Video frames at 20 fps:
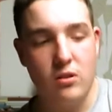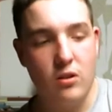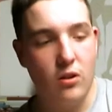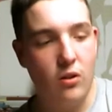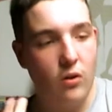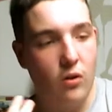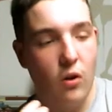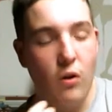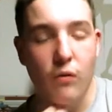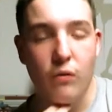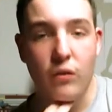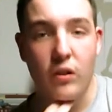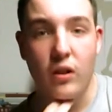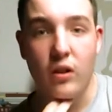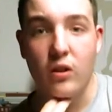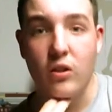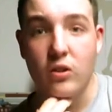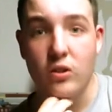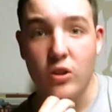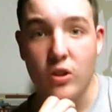so hopefully
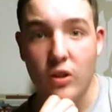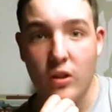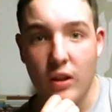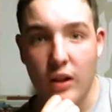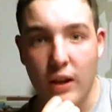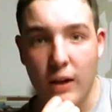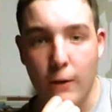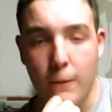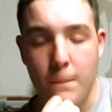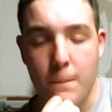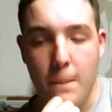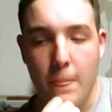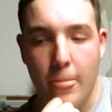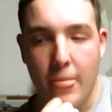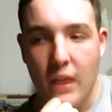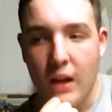it looks good now.